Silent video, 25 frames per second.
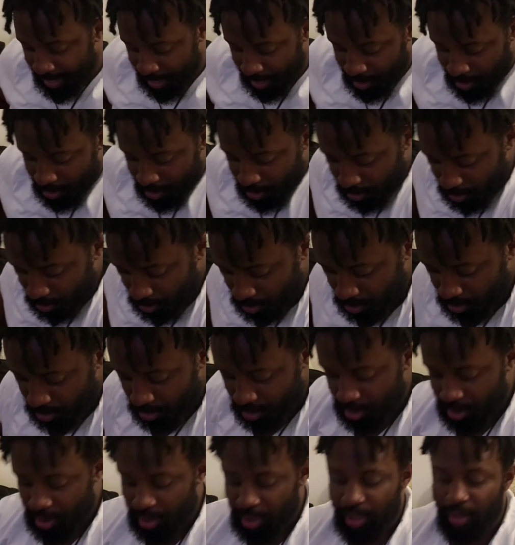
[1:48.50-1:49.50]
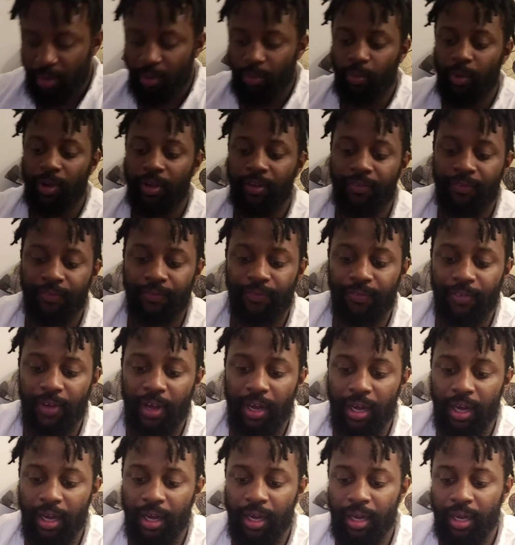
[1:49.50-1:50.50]
hair with
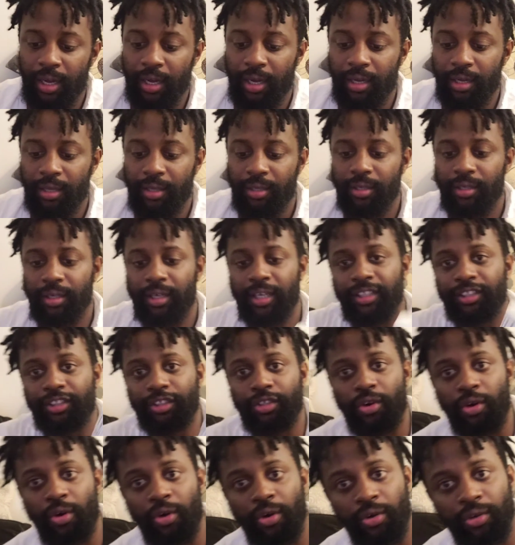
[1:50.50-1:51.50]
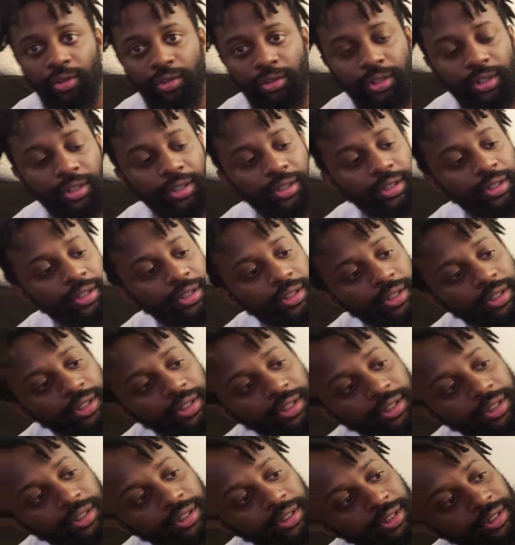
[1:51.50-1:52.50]
it's called
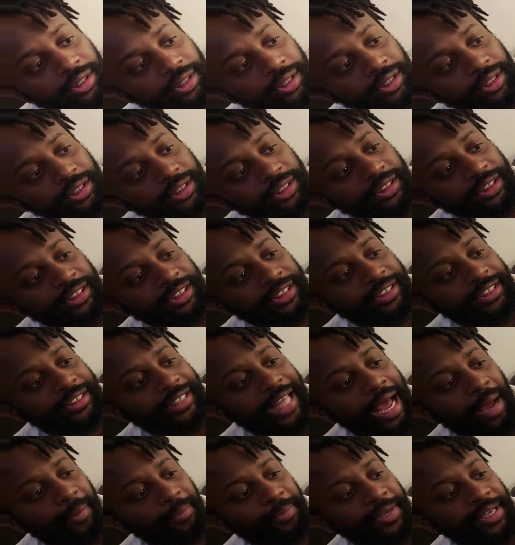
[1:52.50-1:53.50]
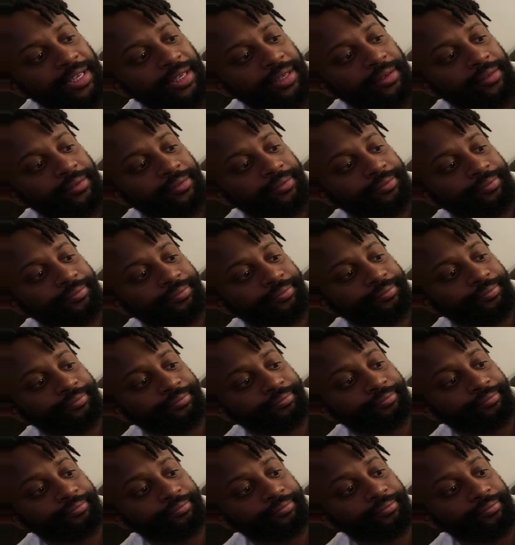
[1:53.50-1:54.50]
Stop It.
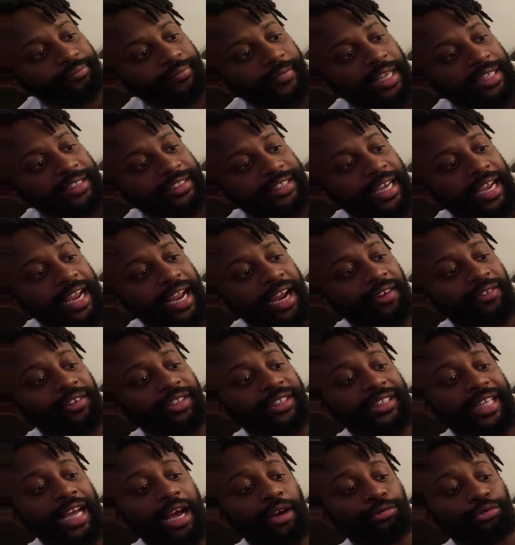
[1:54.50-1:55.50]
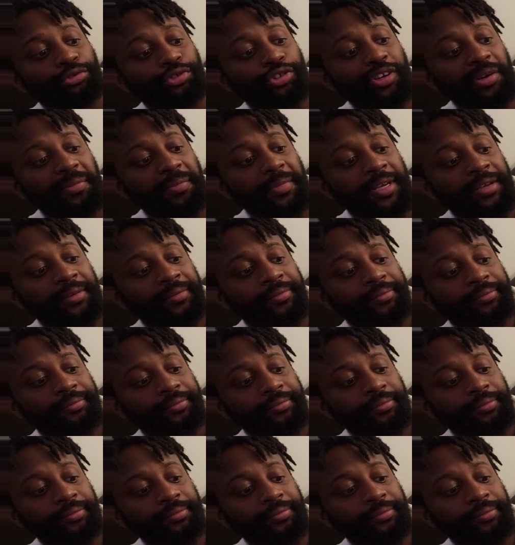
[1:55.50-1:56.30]
It's a hair and scalp treatment.